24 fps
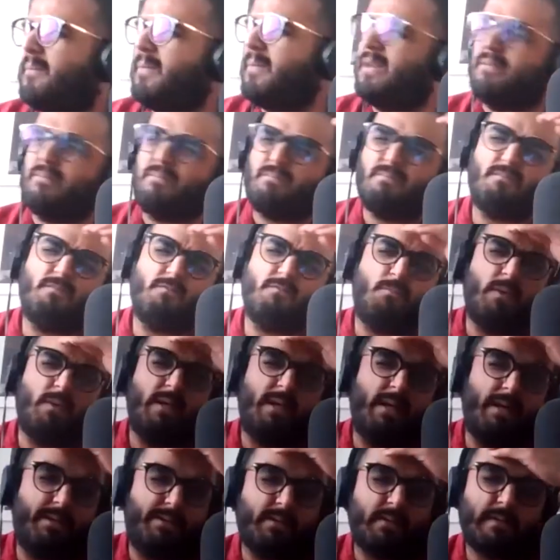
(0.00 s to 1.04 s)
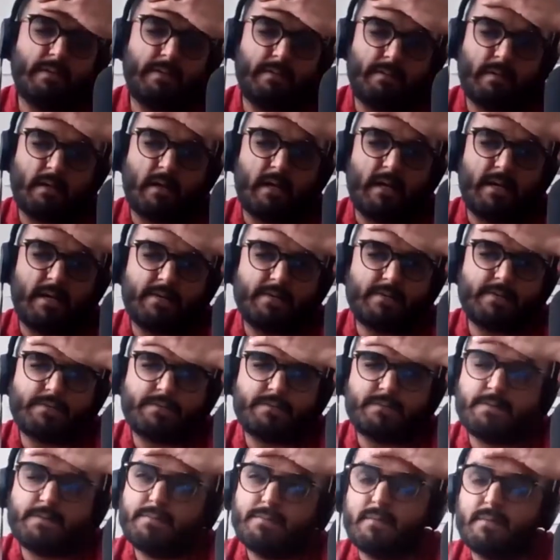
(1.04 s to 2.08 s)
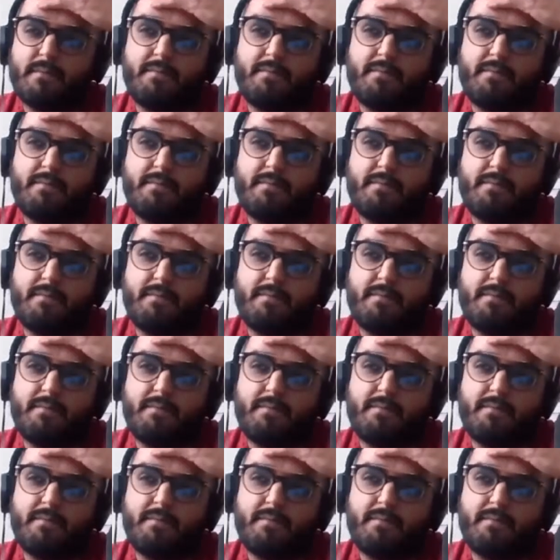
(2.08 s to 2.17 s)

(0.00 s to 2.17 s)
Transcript: I mean, we hit our highest.